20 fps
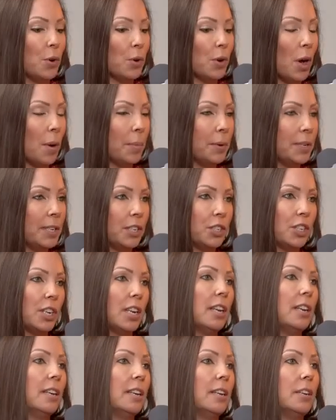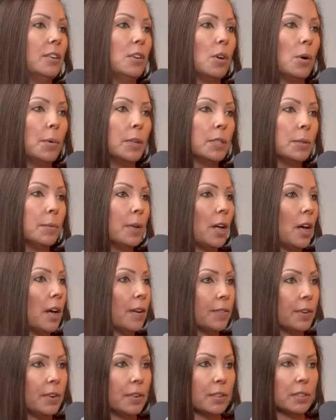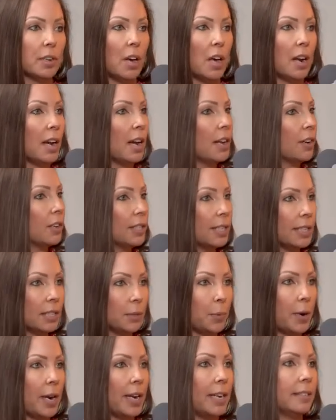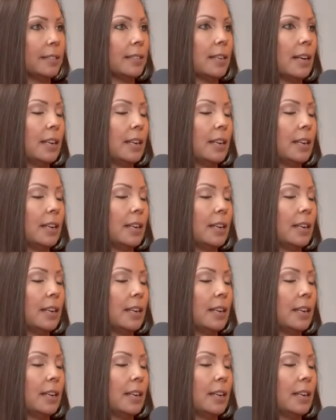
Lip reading: no competition, no multiple offers, got it under list price,